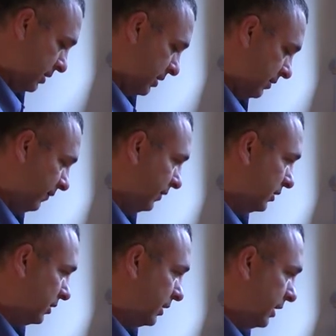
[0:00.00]
take the
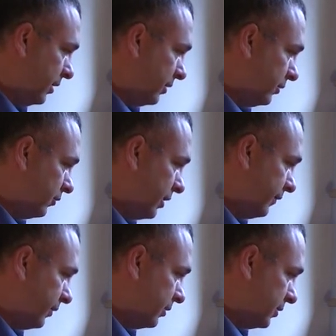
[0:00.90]
finishing nail and I'll
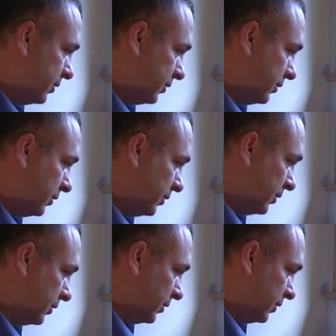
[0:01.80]
drive
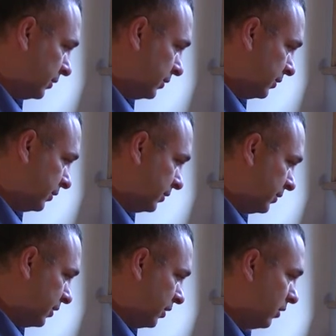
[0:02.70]

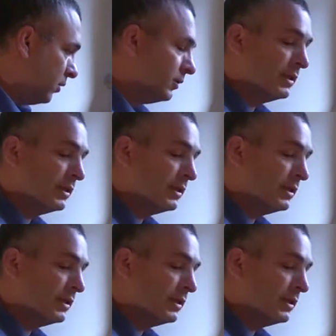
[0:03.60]
a hole.